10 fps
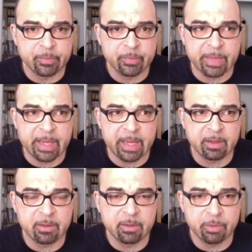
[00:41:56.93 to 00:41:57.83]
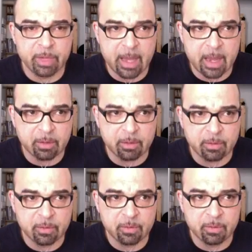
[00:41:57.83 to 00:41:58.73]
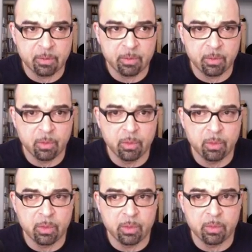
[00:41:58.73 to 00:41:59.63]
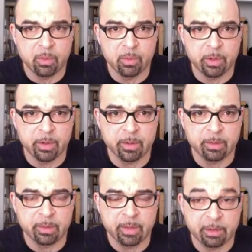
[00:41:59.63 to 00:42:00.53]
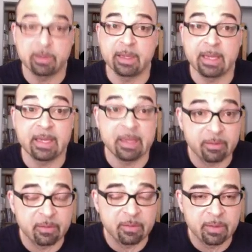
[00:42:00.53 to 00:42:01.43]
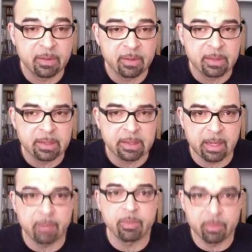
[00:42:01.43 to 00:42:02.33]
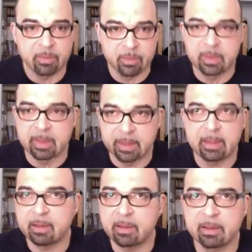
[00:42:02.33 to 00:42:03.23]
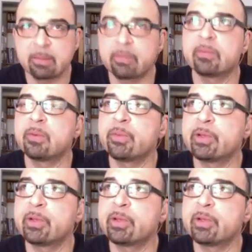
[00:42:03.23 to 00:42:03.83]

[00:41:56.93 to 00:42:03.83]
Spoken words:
we had three actors who were actually kids, and I'm like, what were